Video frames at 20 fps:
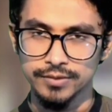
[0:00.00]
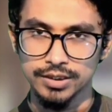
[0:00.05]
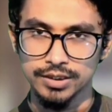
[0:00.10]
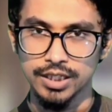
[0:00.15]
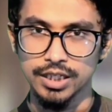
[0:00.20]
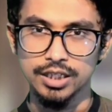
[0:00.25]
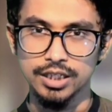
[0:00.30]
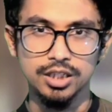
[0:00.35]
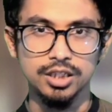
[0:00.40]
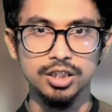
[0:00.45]

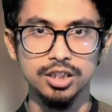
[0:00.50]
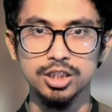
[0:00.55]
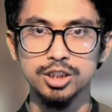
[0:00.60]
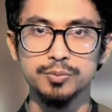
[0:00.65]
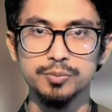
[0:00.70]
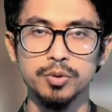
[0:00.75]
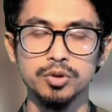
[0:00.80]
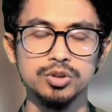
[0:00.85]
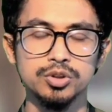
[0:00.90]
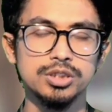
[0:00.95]
taking the
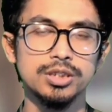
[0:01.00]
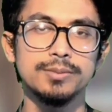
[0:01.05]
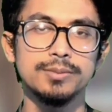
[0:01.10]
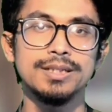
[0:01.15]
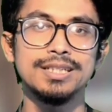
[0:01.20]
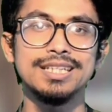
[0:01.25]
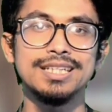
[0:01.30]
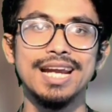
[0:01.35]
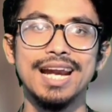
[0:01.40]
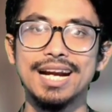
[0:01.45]

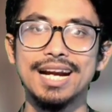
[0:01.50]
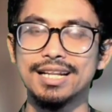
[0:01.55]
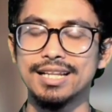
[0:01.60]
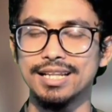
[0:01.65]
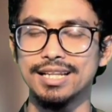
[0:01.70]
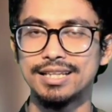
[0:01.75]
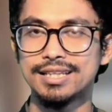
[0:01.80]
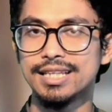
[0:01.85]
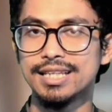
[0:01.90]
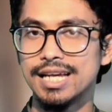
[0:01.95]
responsibility. At
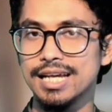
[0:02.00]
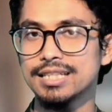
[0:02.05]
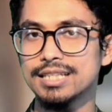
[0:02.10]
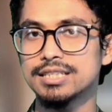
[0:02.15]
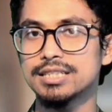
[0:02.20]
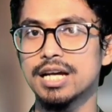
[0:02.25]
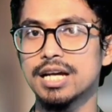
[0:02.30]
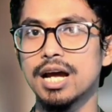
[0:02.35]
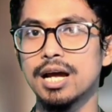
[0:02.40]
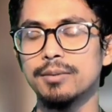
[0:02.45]

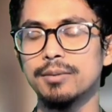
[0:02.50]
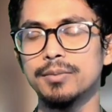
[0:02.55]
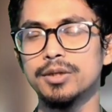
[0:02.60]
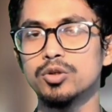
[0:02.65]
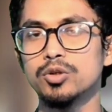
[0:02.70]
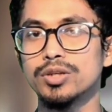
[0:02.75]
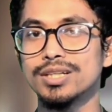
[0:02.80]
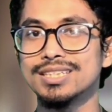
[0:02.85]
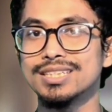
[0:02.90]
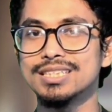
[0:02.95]
that time
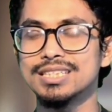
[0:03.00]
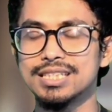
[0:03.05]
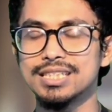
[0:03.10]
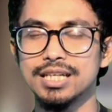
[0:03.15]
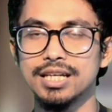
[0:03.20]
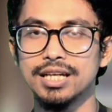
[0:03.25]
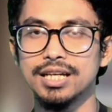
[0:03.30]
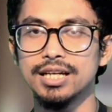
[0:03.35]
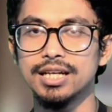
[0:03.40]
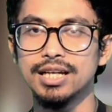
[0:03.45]
you can
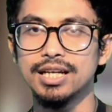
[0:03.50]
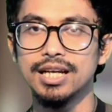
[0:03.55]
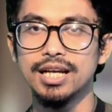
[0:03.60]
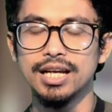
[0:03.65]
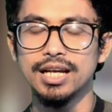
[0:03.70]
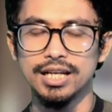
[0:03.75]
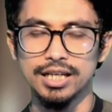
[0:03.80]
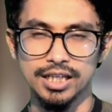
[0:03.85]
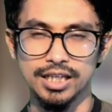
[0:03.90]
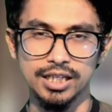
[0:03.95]
say
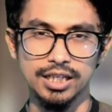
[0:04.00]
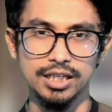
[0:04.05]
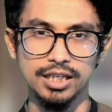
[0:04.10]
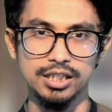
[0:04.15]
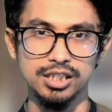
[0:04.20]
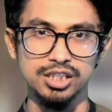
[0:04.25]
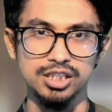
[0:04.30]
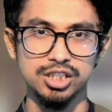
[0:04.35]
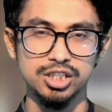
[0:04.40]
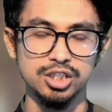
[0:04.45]

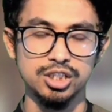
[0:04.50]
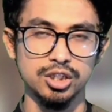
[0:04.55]
he